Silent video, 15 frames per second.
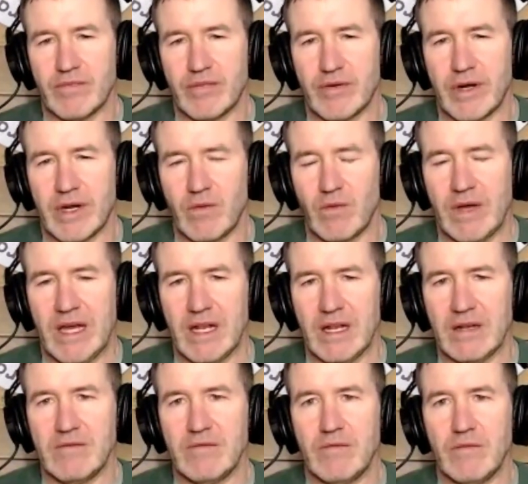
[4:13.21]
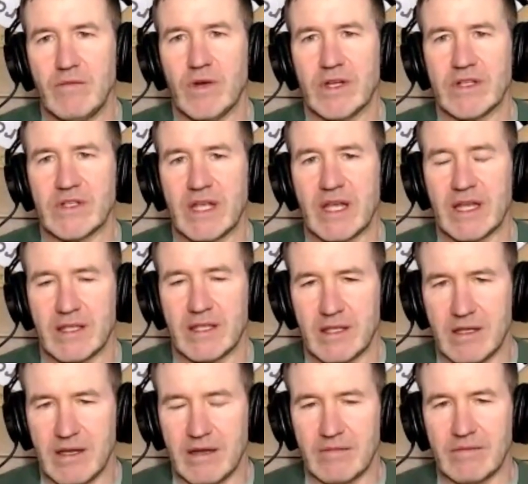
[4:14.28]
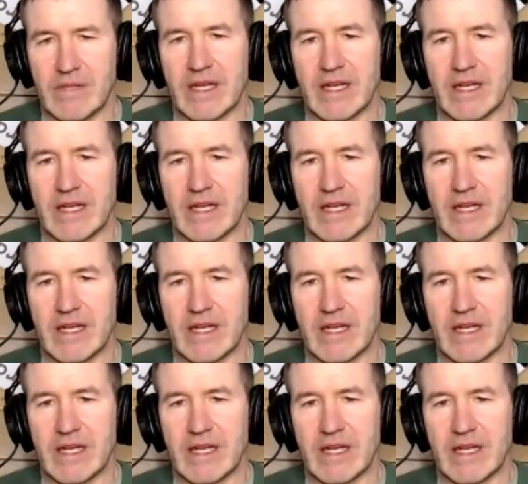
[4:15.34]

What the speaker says: pretty well once they get the